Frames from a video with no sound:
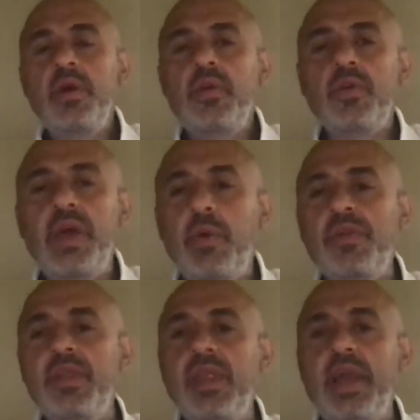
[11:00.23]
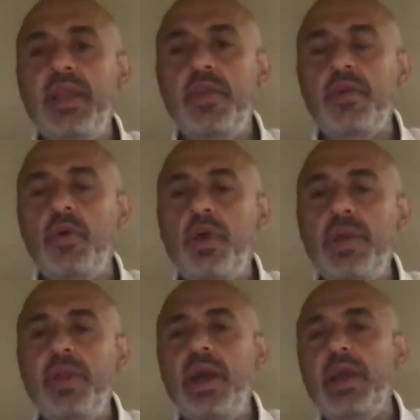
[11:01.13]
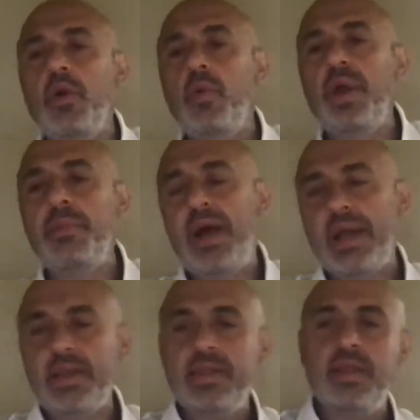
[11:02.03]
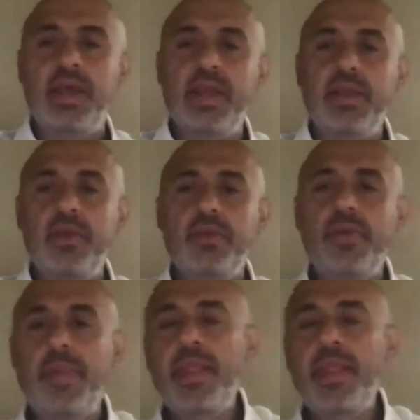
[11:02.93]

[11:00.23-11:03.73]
So that was in the 90s. So him and I go way back in the 90s.